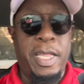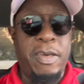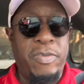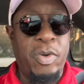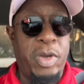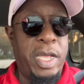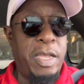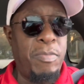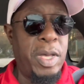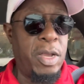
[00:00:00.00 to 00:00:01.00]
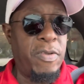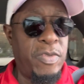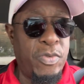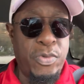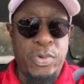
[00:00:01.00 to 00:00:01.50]
If you're in the middle of
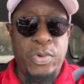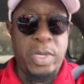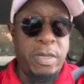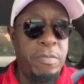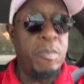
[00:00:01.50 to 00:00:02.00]
the road,